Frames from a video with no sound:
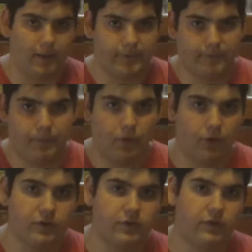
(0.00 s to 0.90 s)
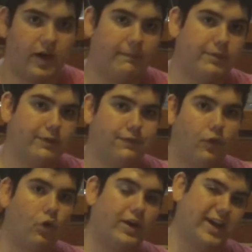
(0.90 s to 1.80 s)
support for up to
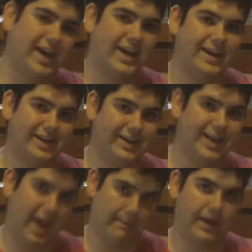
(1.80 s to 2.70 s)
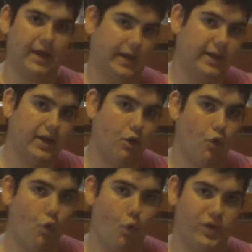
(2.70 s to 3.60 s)
4K gaming,
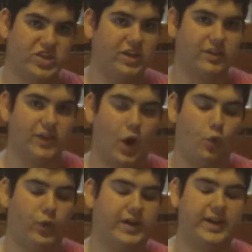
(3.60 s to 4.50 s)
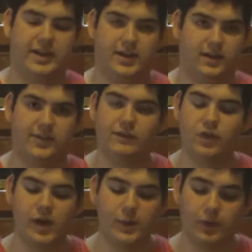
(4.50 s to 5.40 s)
which is ridiculous. Even
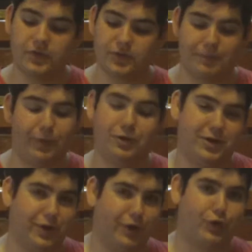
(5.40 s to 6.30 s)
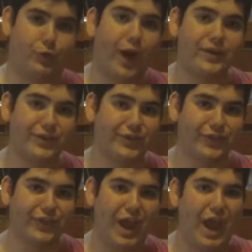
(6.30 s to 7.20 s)
though it won't support,
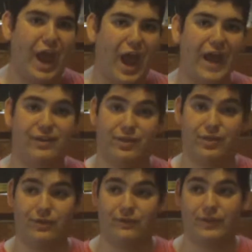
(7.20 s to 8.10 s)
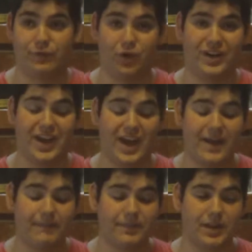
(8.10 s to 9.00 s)
Crysis at 4K,